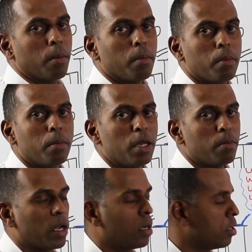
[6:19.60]
are
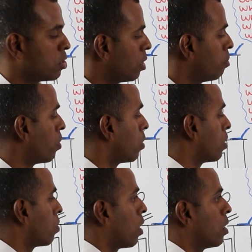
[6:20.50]
being made is
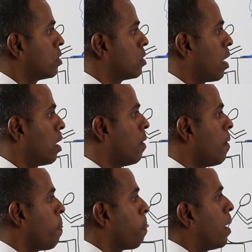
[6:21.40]
important to understand.
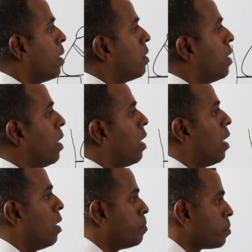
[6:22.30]
Then
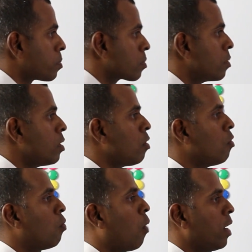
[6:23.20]

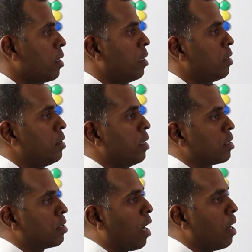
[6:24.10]
what
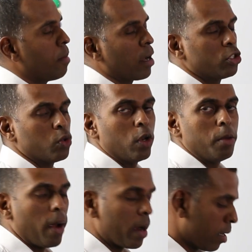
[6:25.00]
does time
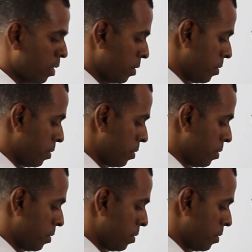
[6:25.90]
actually matter?